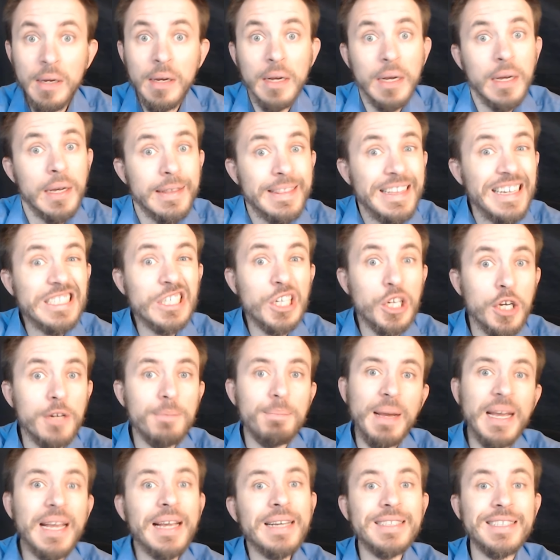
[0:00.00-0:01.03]
This could
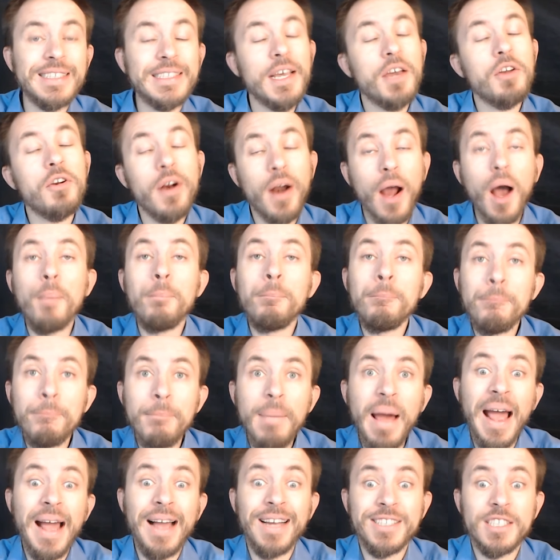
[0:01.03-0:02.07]
be considered a
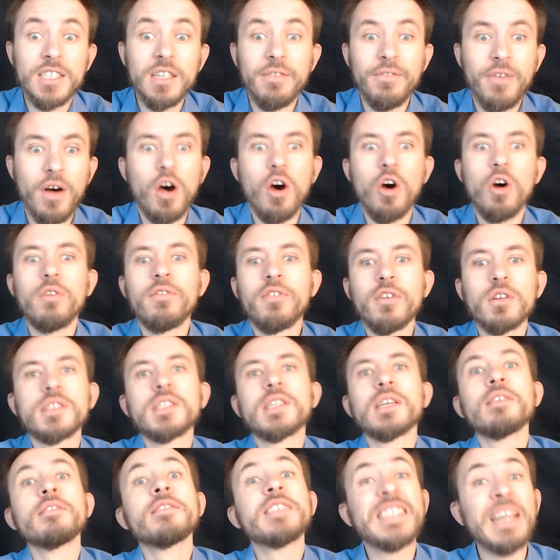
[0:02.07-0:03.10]
massive
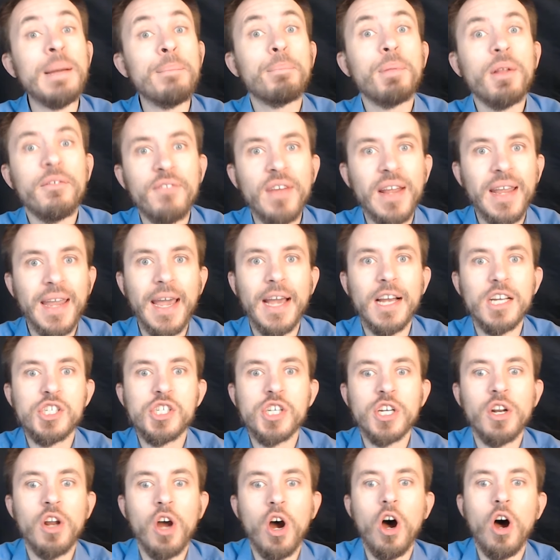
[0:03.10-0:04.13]

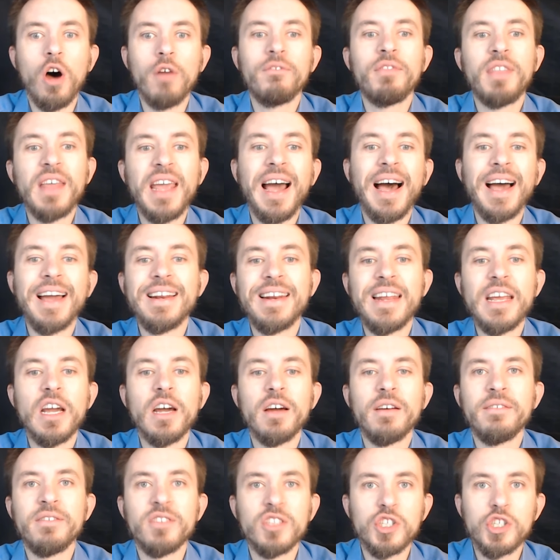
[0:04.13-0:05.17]
oversimplification of the idea
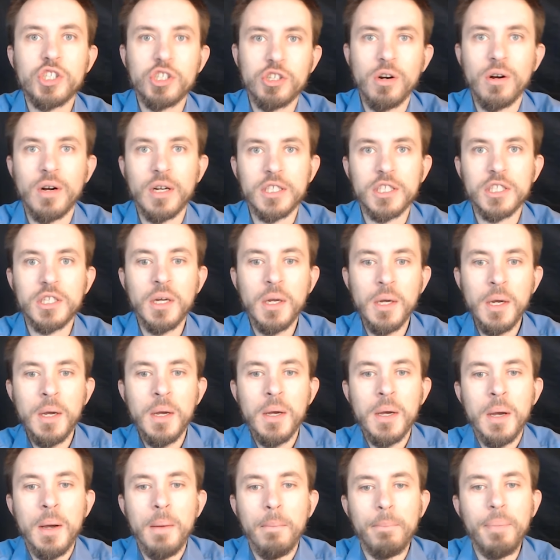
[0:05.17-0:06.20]
of insurance,
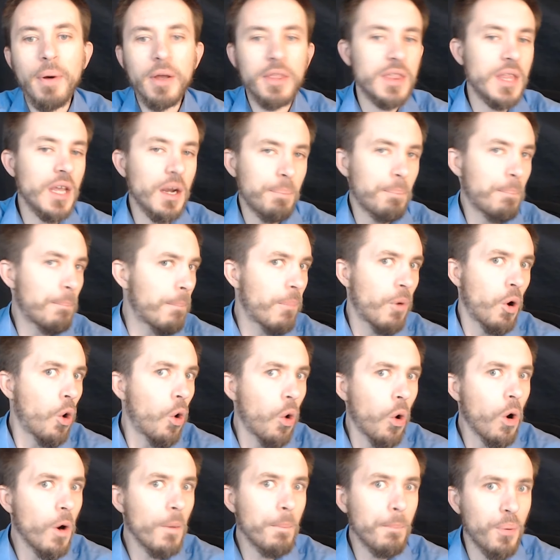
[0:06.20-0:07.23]
but the
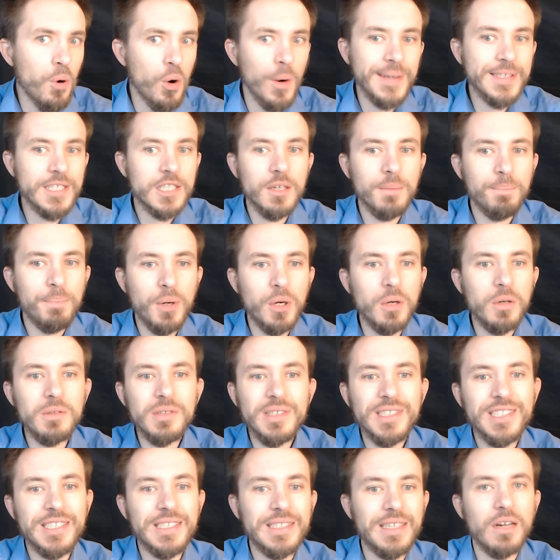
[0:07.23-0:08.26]
core principle
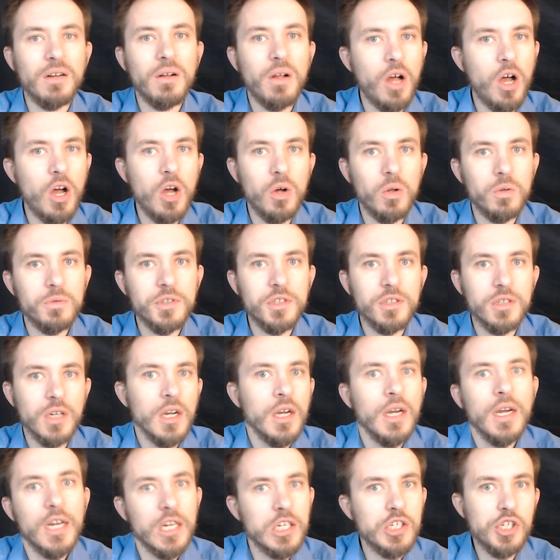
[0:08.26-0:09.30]
still holds.
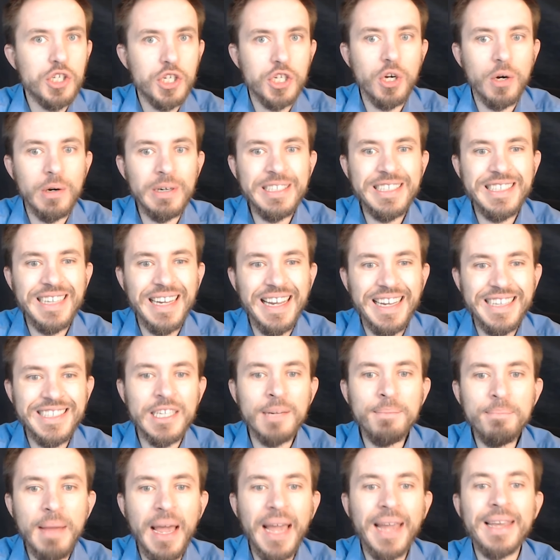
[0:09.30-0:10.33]
Insurance is a
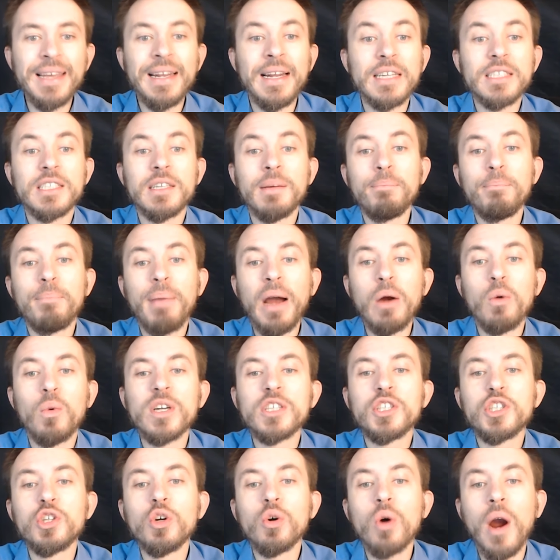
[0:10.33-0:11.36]
mechanism by
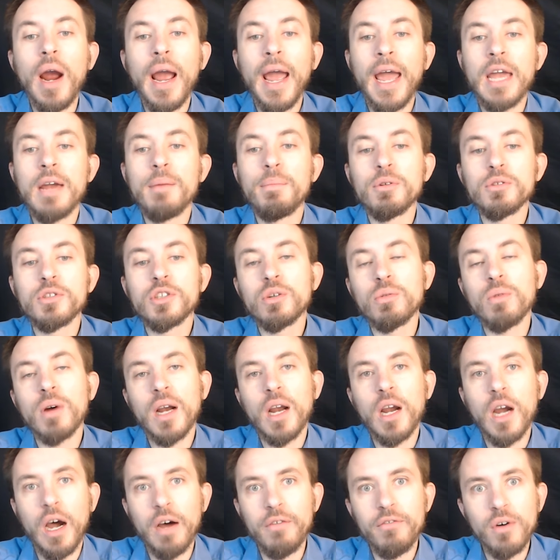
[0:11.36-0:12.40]
which you are able to
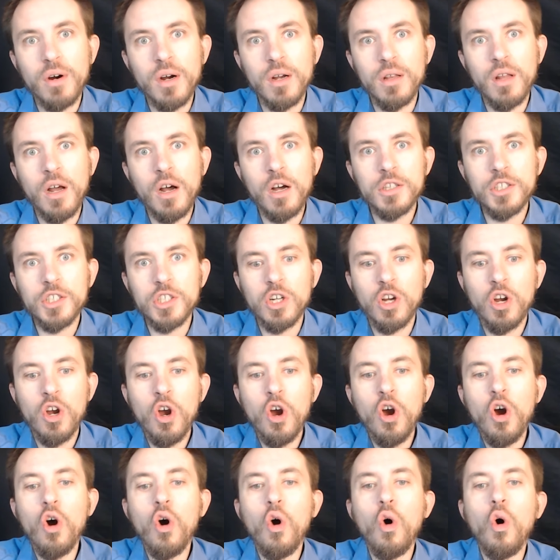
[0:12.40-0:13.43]
recover a loss
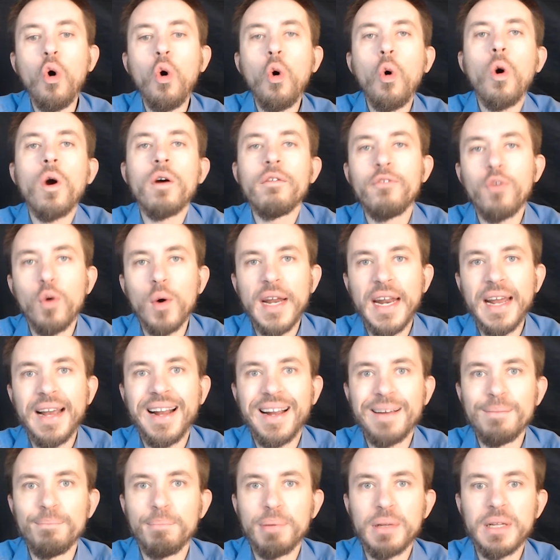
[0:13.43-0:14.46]
or avoid it
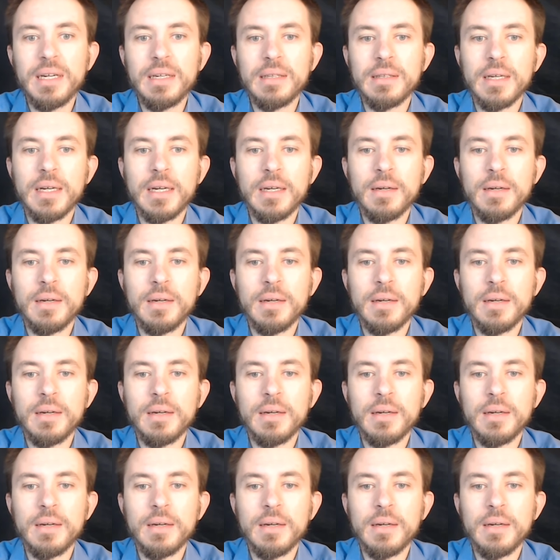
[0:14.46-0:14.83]
completely.